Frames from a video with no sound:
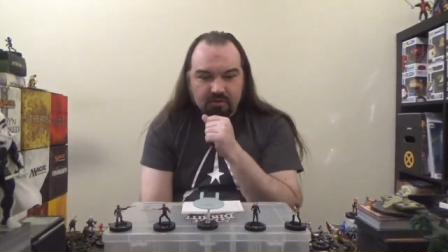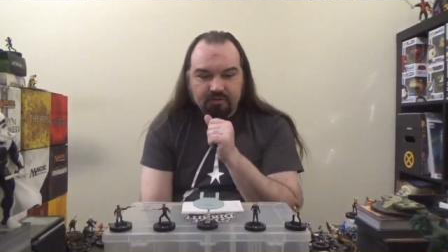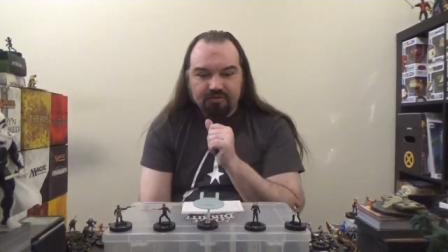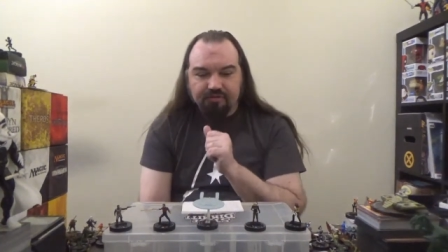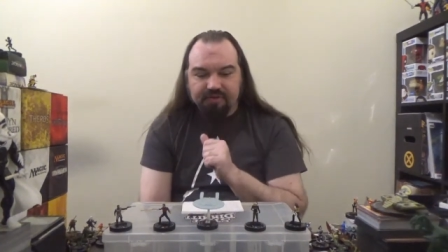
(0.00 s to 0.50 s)

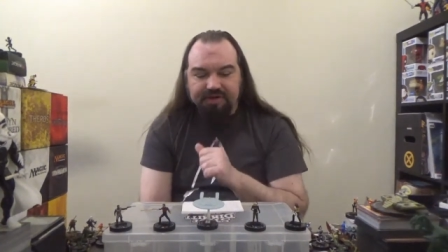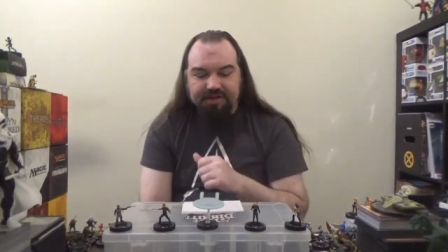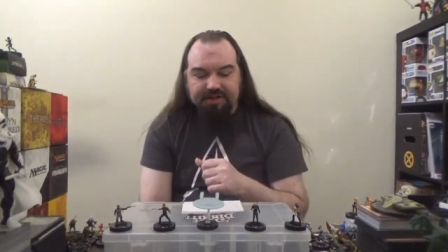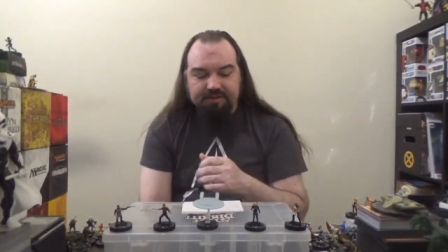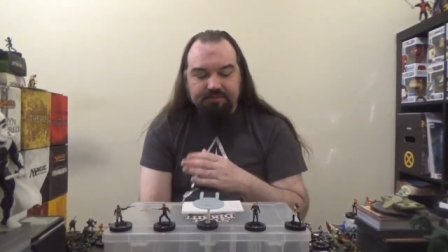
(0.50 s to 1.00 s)

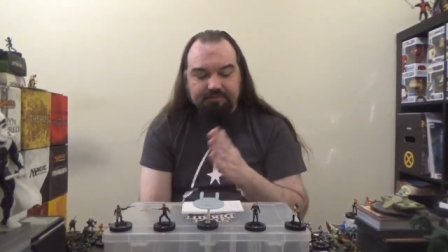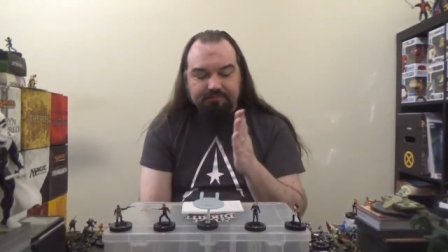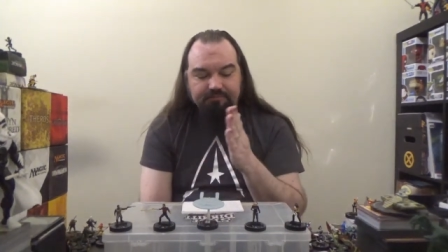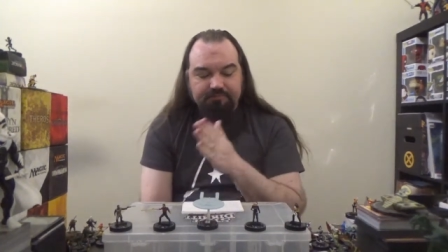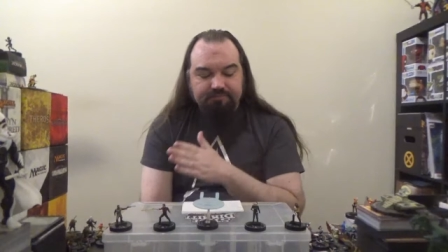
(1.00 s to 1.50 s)
three
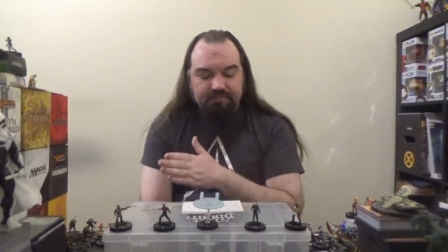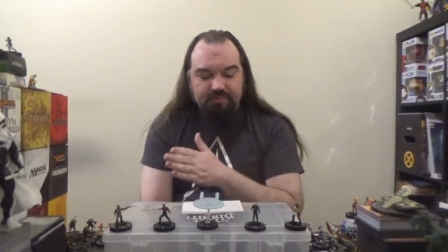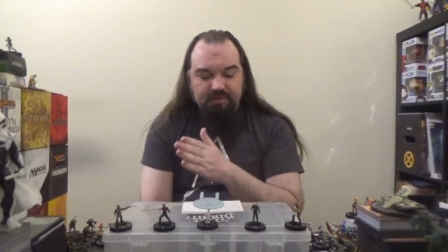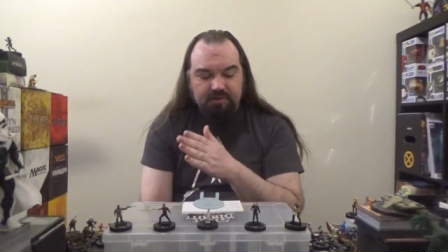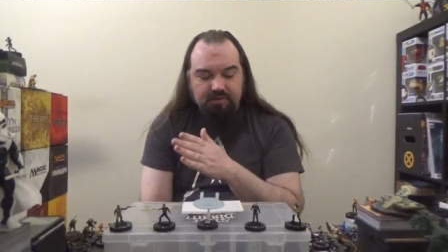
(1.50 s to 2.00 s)

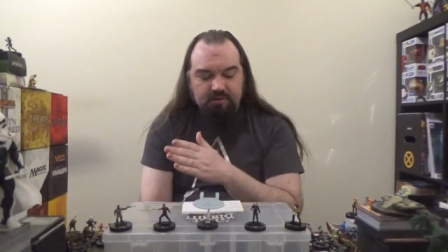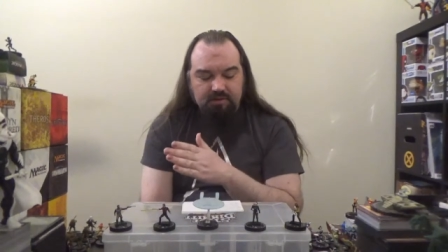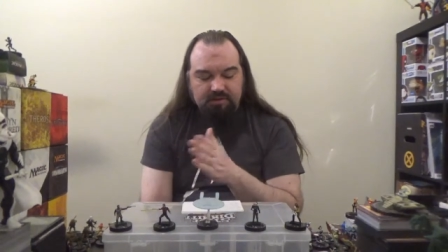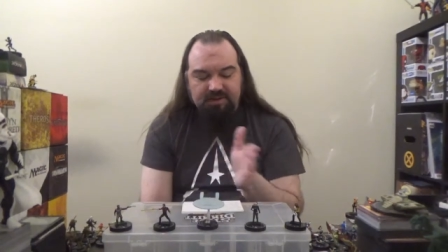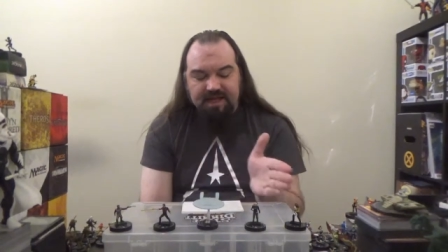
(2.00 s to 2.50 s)

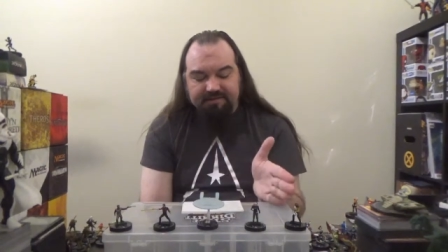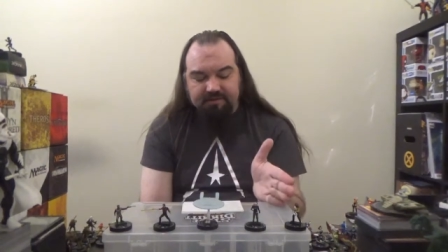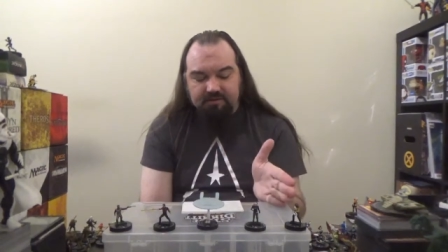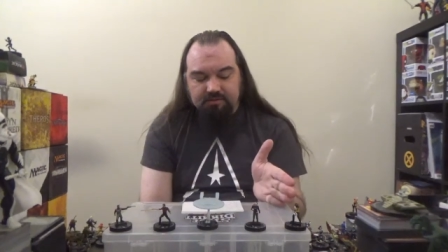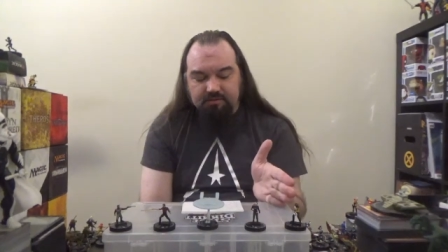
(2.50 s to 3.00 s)
classic
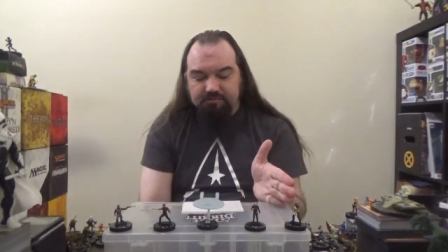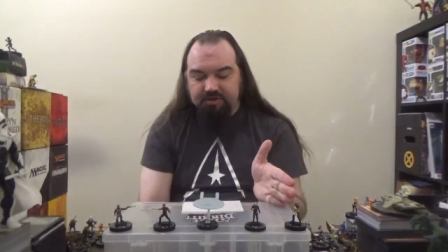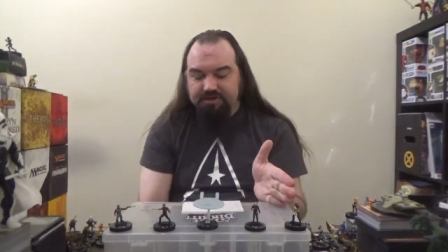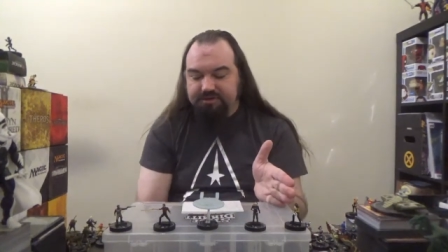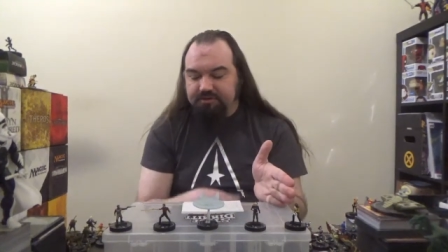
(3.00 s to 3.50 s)

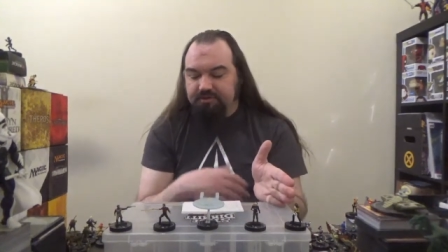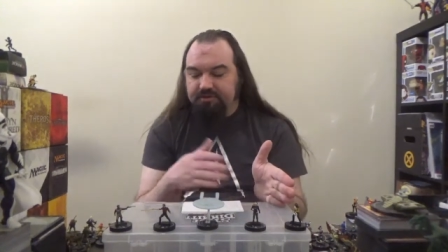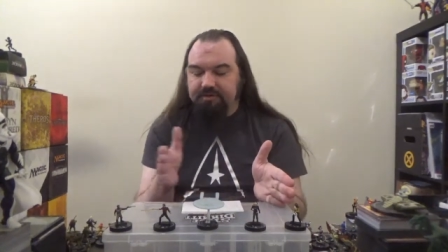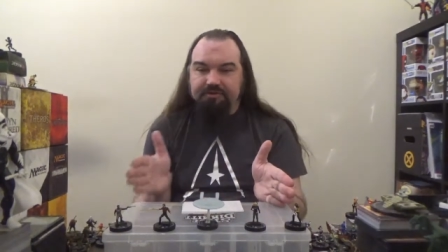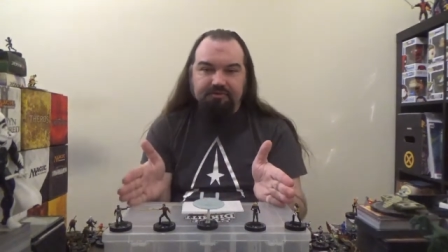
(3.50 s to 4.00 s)
bridge
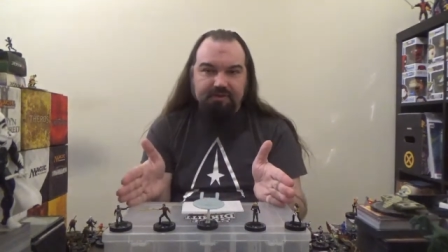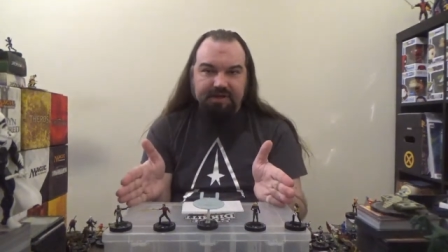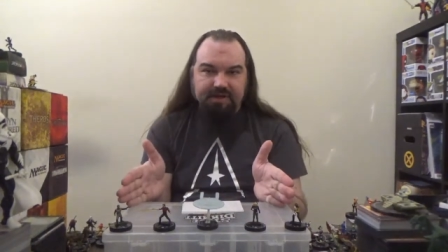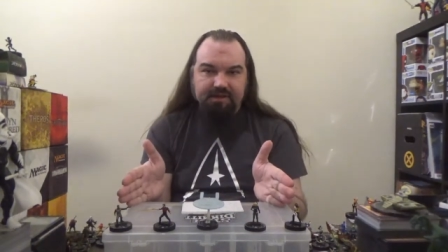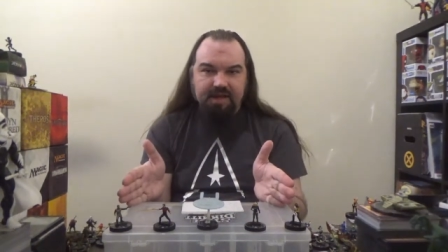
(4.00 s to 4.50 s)
crew and
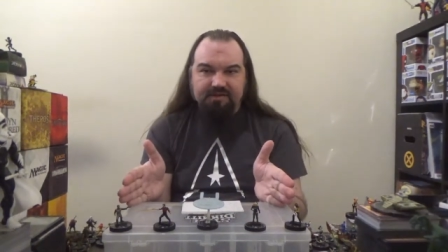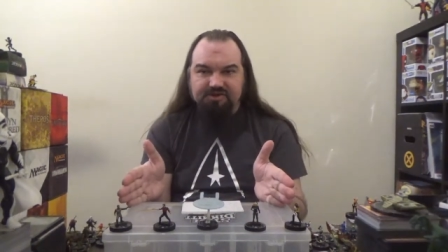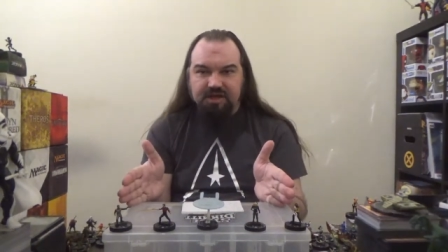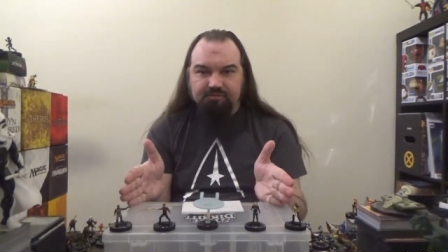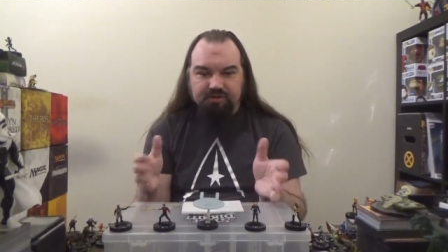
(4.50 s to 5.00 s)
three
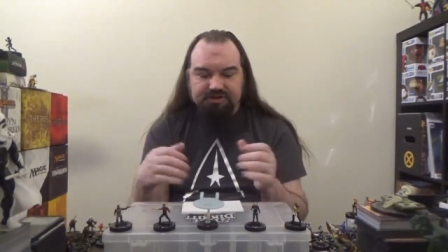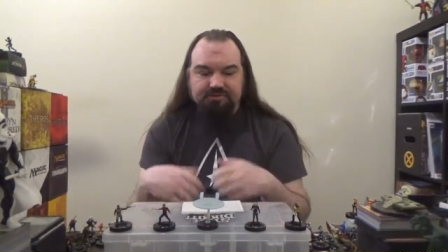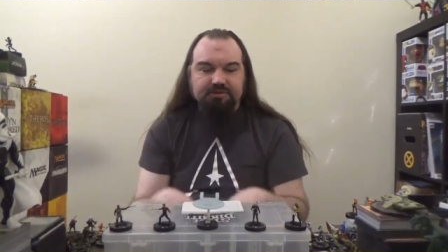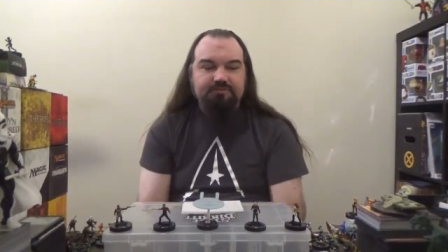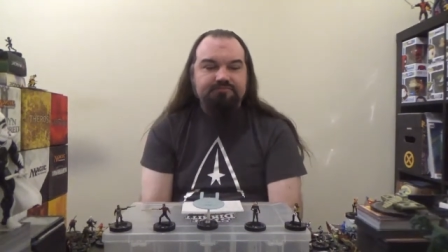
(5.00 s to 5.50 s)
next-gen bridge
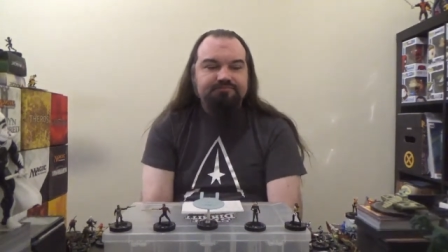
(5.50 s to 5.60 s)
crew.